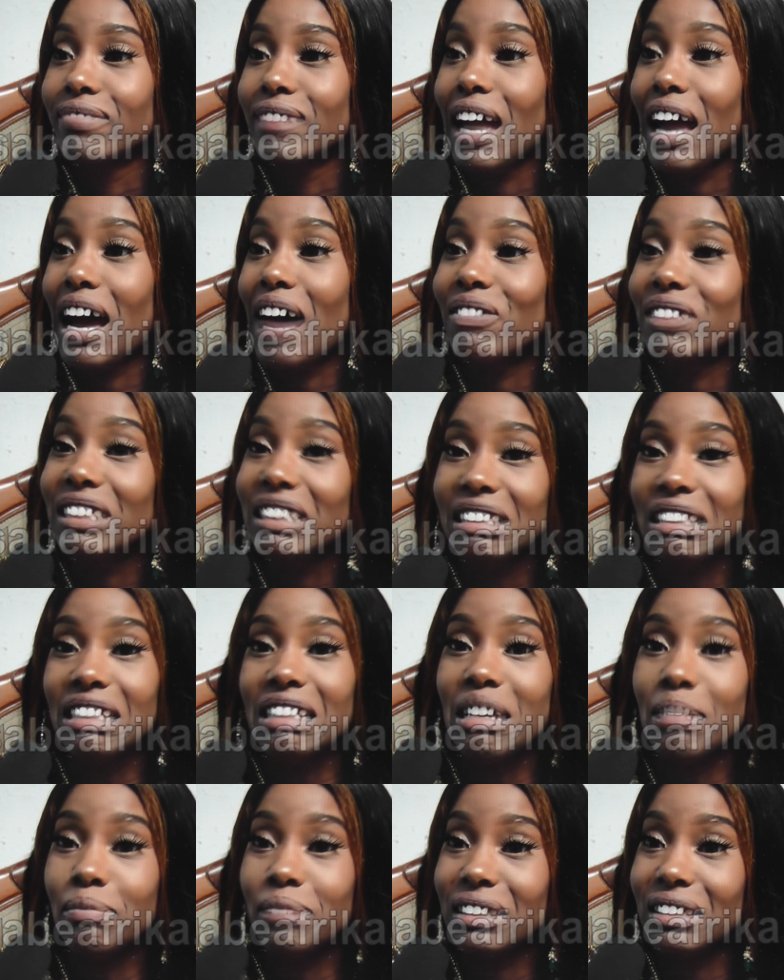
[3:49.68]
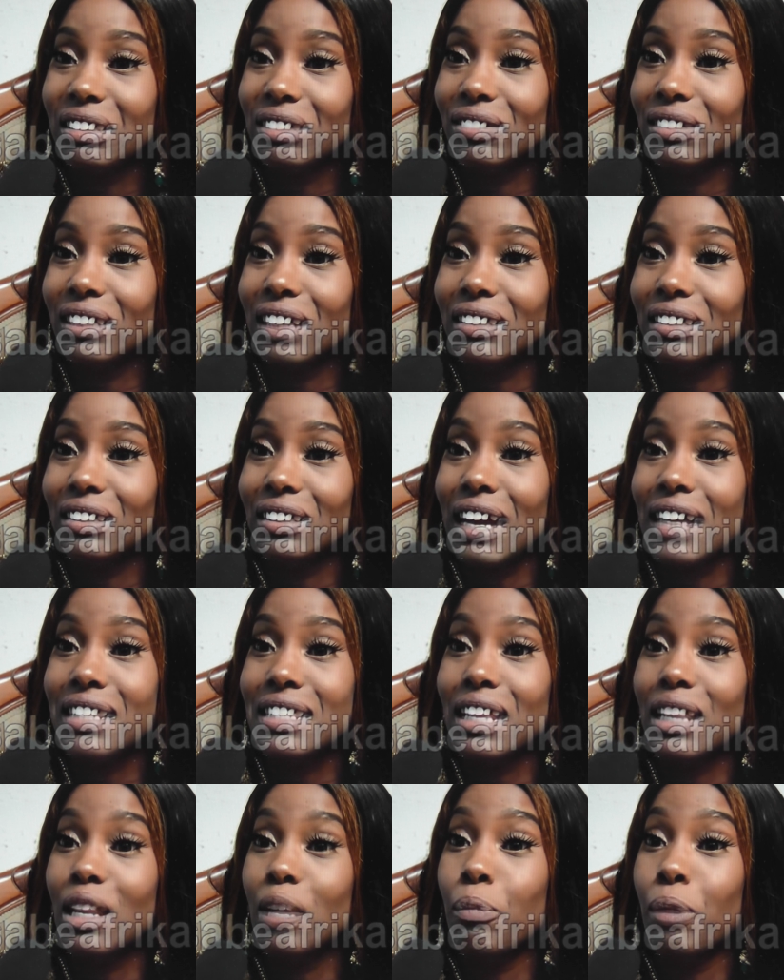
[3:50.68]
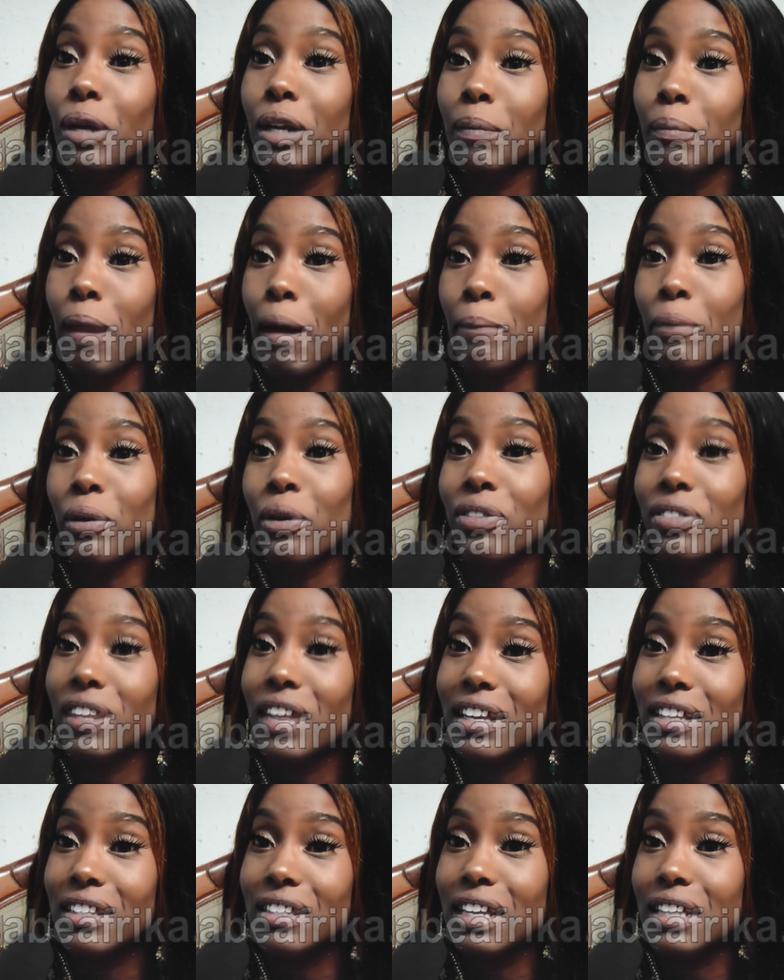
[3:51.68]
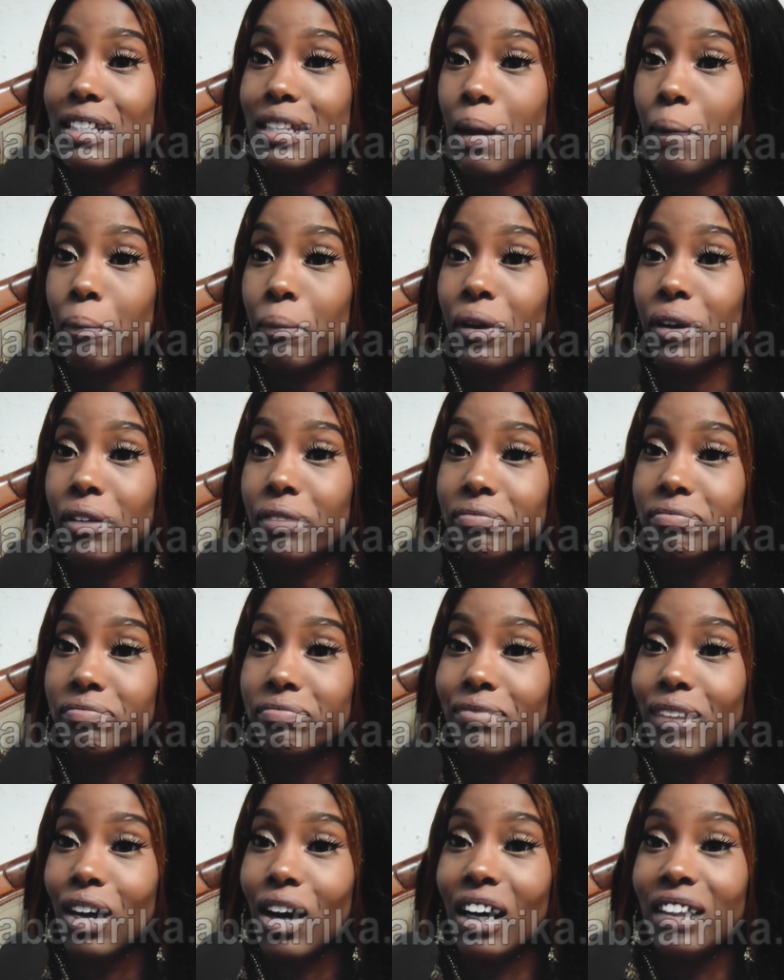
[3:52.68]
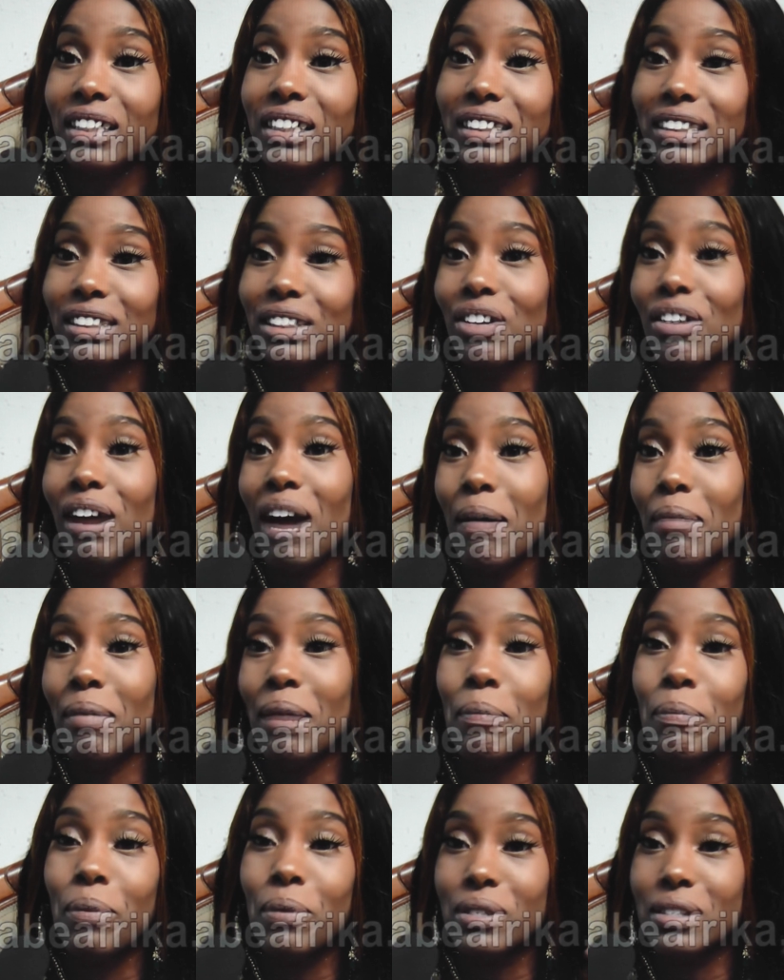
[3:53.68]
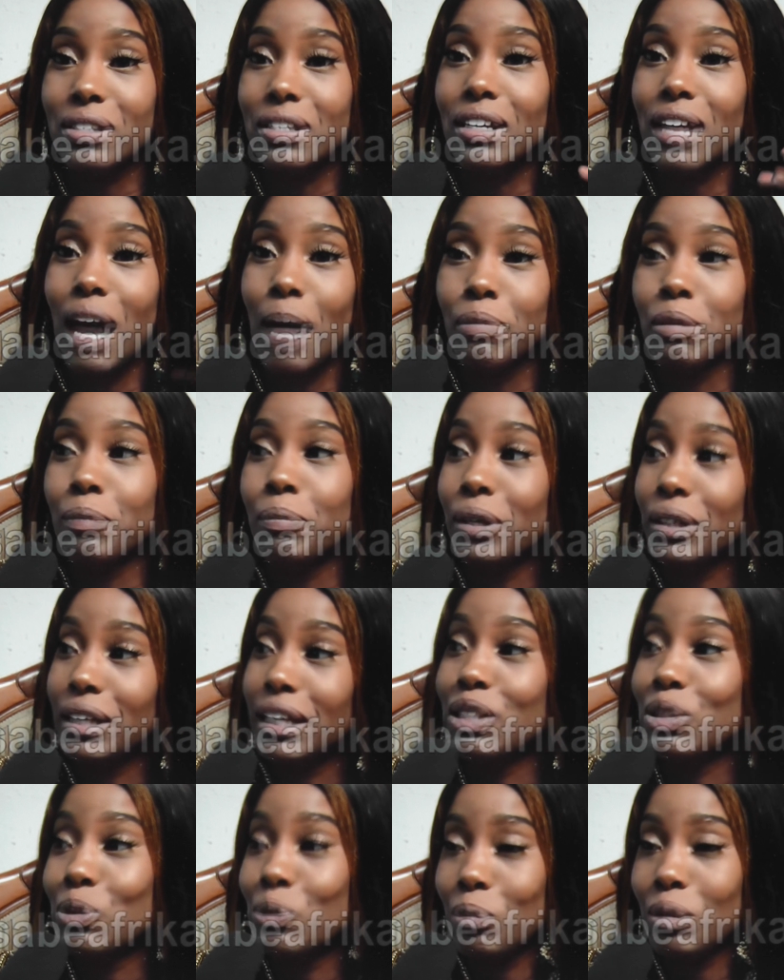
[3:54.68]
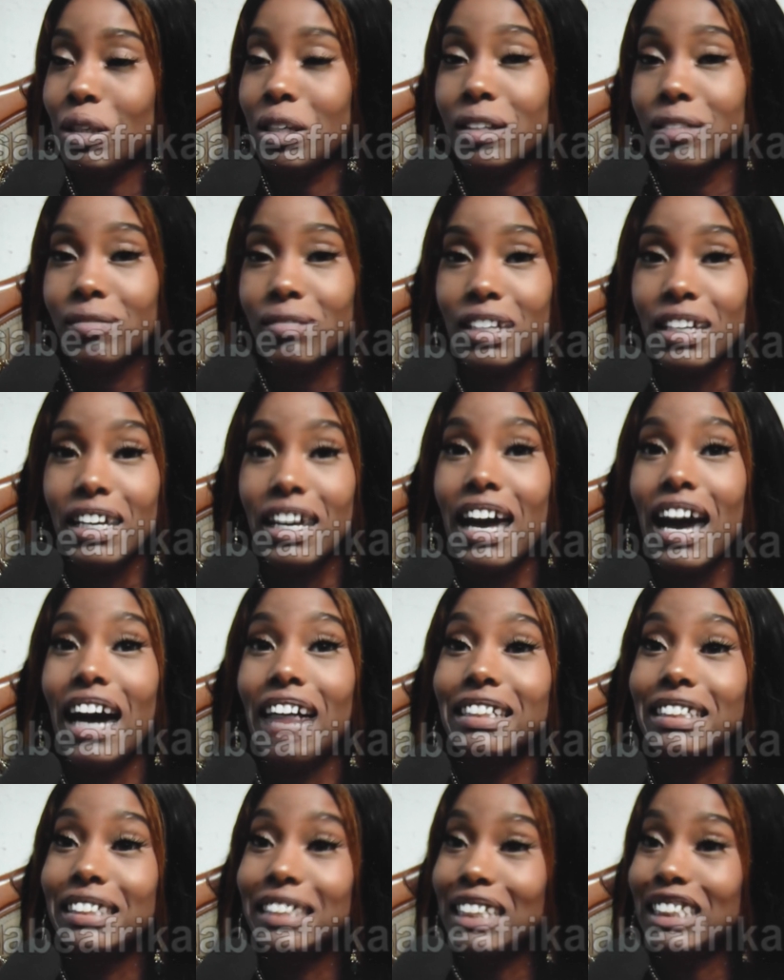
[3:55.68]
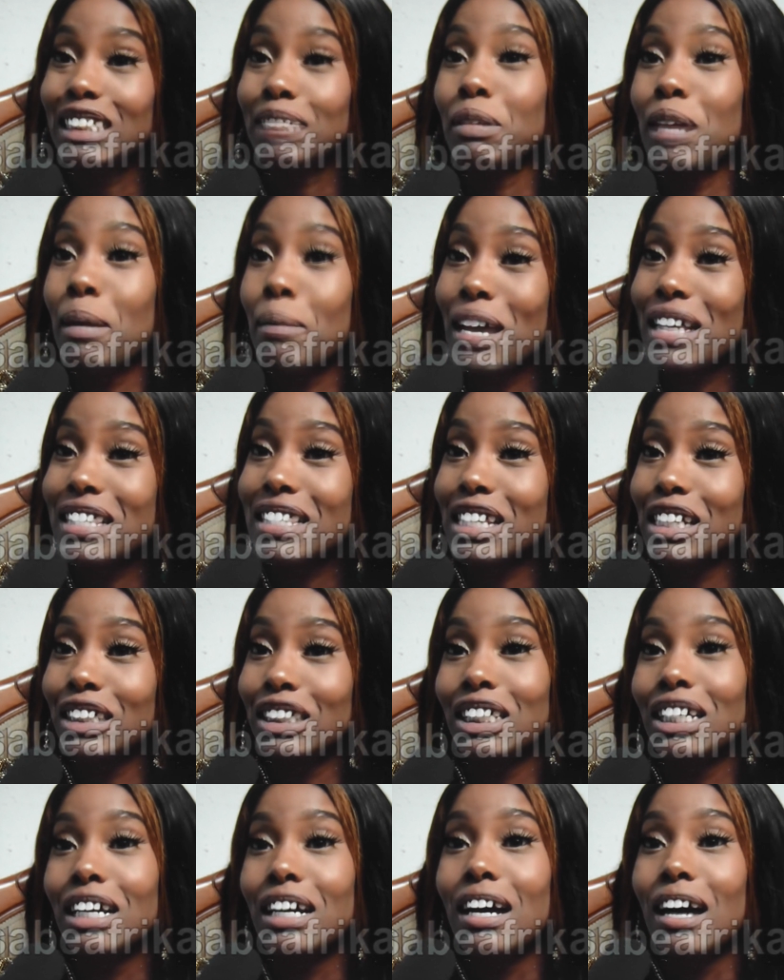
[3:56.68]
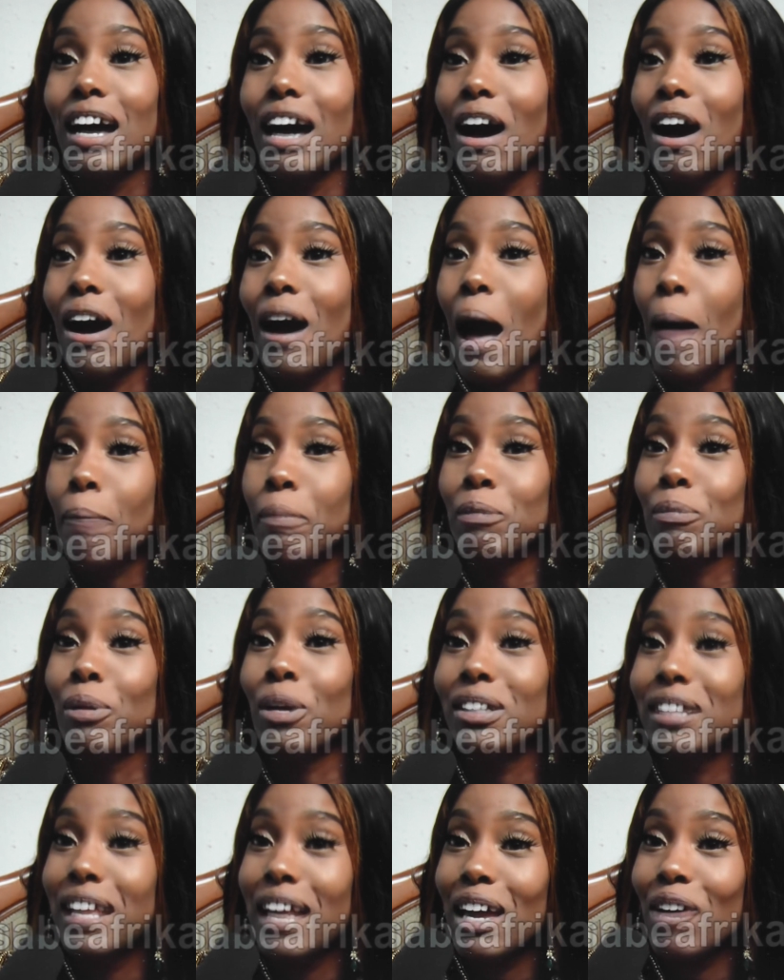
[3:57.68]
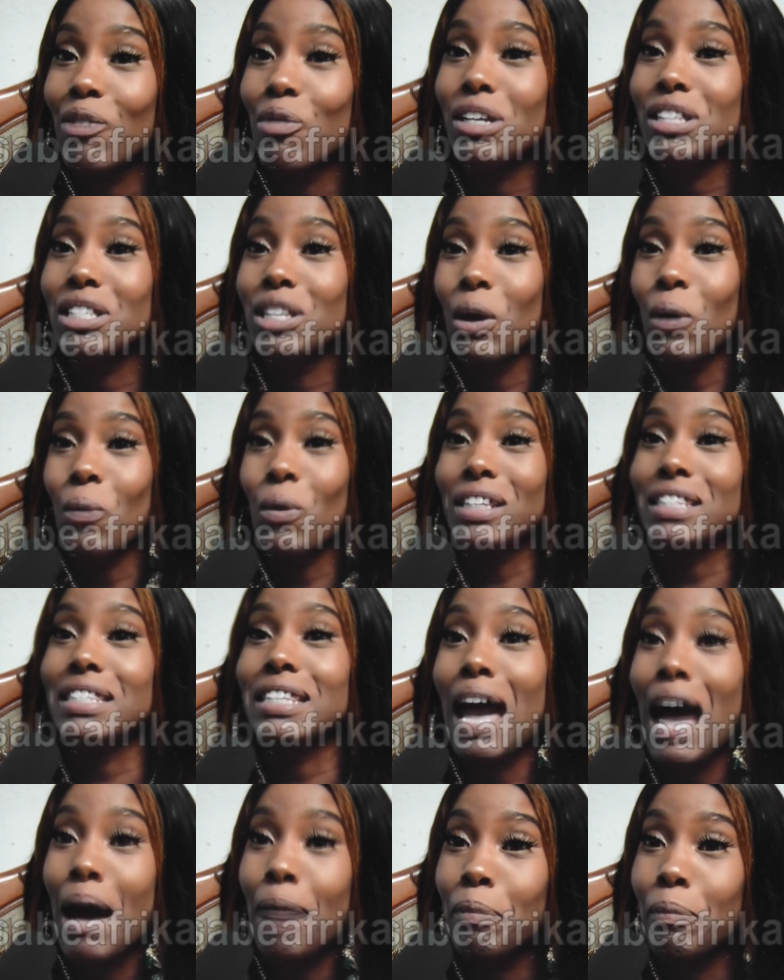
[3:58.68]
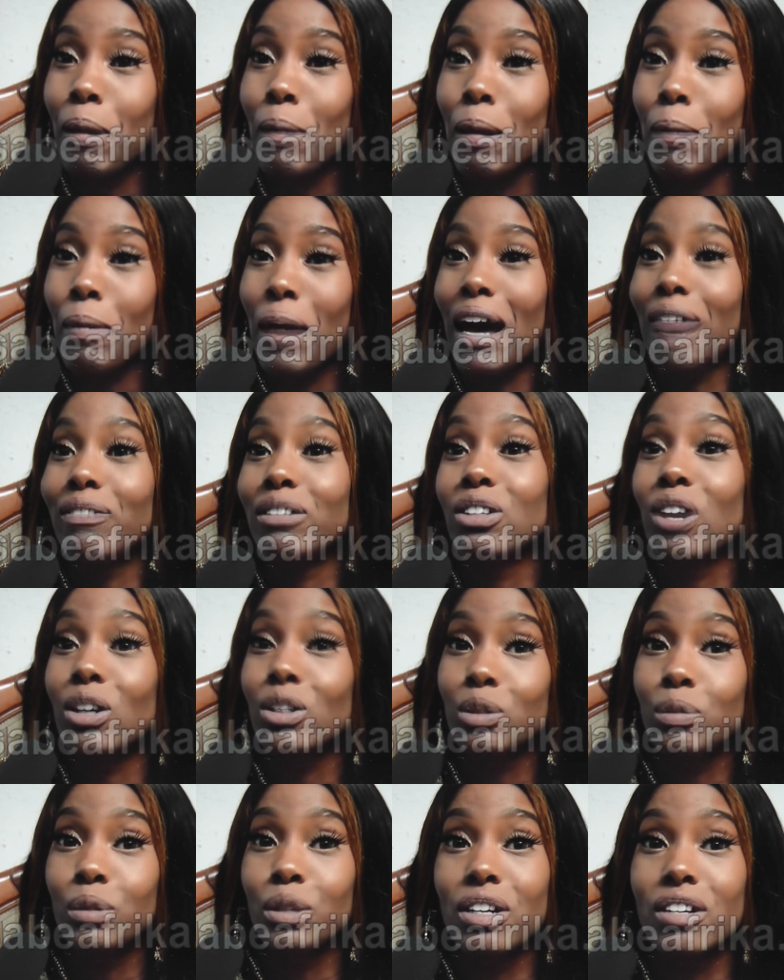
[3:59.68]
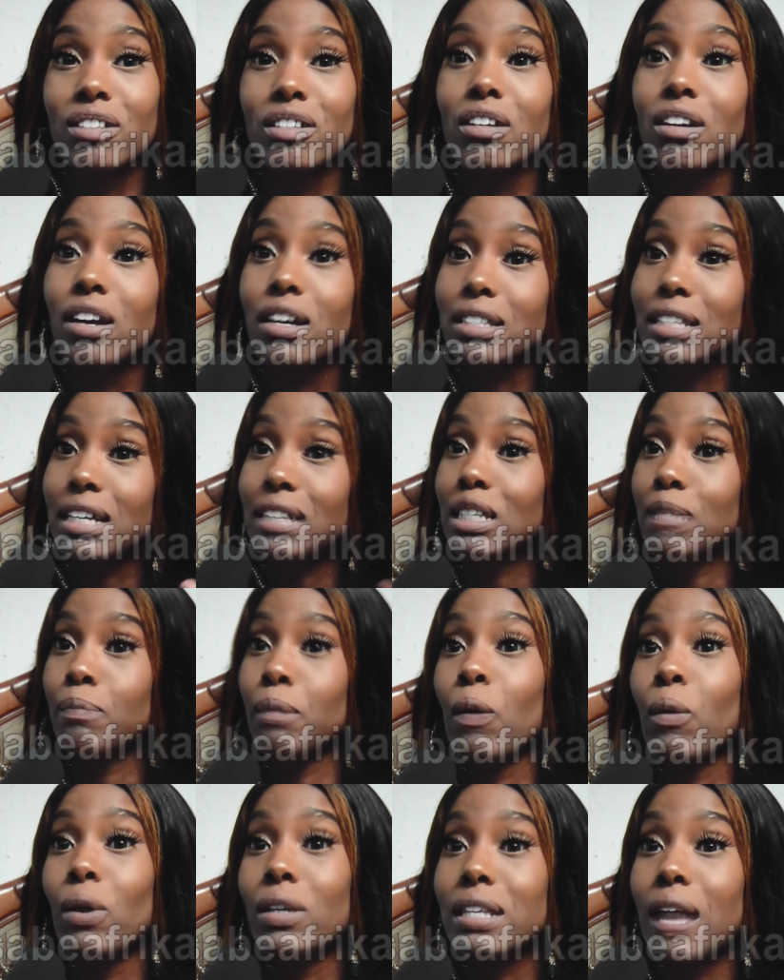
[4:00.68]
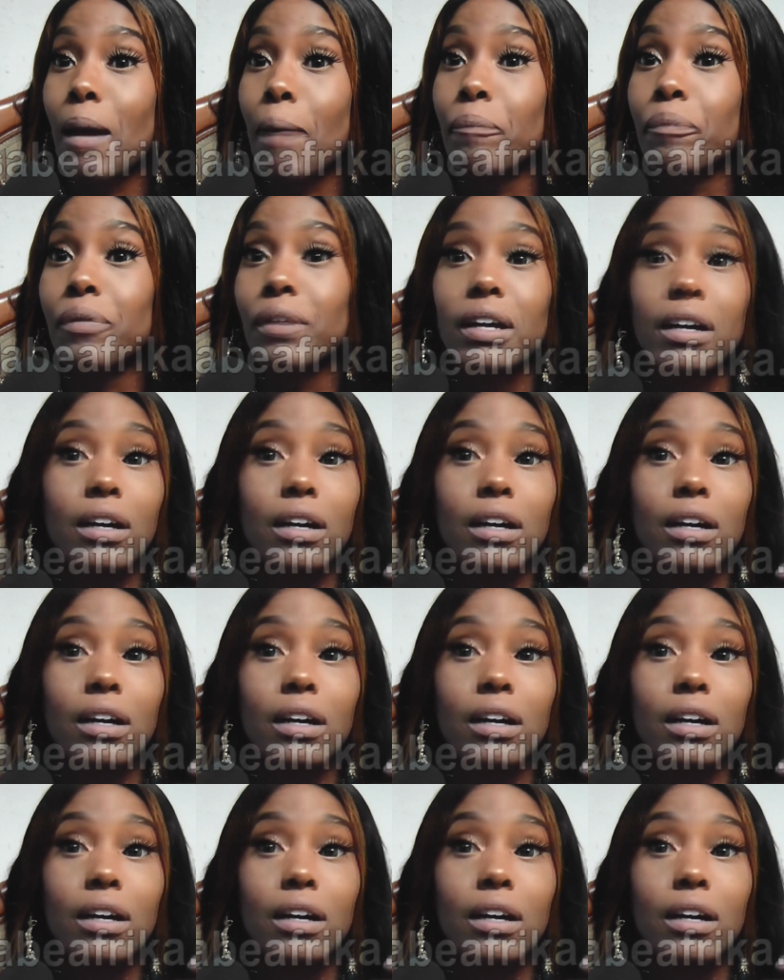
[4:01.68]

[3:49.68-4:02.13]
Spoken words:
I haven't seen him since 2000. I celebrated my birthday in September. On Instagram, I posted happy birthday to me. And he sent me a message. Happy birthday, what's your WhatsApp? I haven't talked to yet. I sent him my WhatsApp.